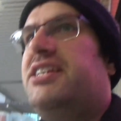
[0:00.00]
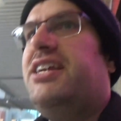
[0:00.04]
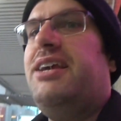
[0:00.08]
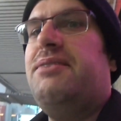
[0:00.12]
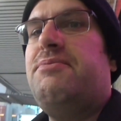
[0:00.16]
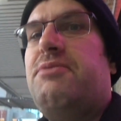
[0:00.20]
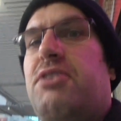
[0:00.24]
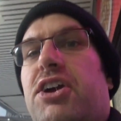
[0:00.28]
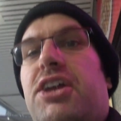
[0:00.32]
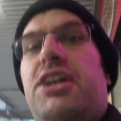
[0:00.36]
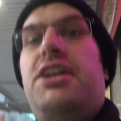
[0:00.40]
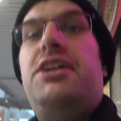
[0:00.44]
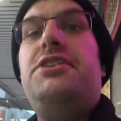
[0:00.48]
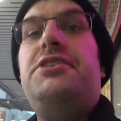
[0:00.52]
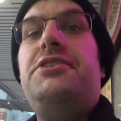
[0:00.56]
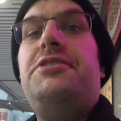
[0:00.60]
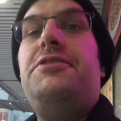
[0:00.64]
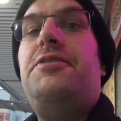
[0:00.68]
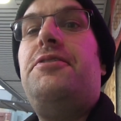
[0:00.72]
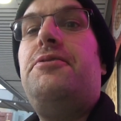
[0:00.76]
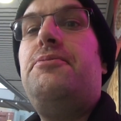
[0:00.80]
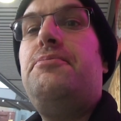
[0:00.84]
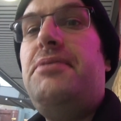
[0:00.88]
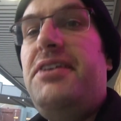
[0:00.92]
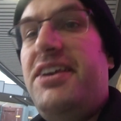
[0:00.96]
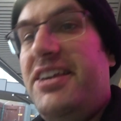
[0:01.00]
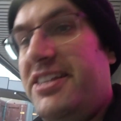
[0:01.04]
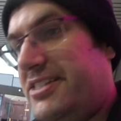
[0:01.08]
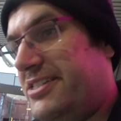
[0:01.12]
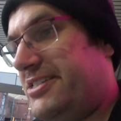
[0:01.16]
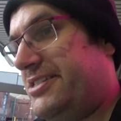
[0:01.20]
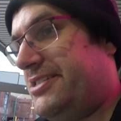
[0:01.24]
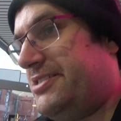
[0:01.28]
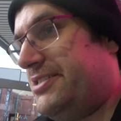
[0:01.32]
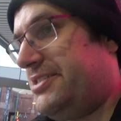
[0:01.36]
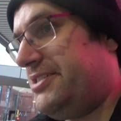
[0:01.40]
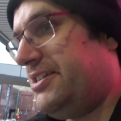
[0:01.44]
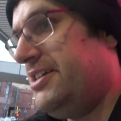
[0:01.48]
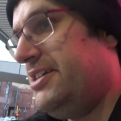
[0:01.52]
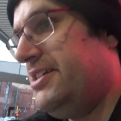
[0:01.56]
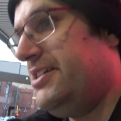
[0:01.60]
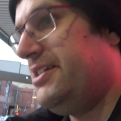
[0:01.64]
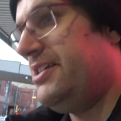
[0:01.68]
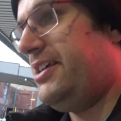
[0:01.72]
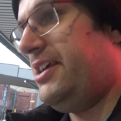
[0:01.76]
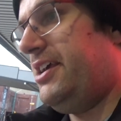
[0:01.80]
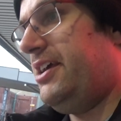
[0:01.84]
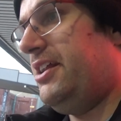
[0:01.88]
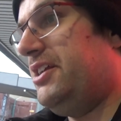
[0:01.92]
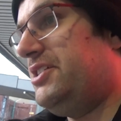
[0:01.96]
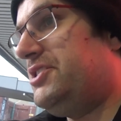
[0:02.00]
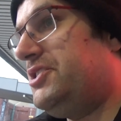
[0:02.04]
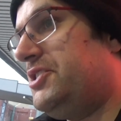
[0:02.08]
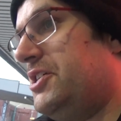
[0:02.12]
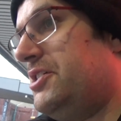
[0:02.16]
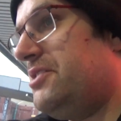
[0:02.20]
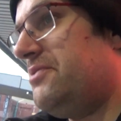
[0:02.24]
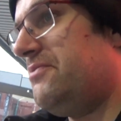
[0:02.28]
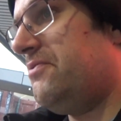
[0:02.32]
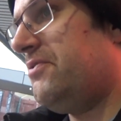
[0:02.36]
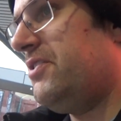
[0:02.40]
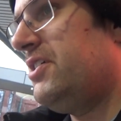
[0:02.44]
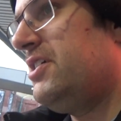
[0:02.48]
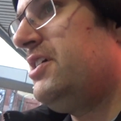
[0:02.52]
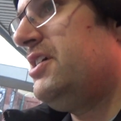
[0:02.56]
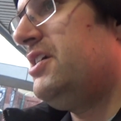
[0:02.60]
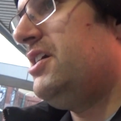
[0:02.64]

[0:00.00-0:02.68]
time we're going to do pizzas. And instead of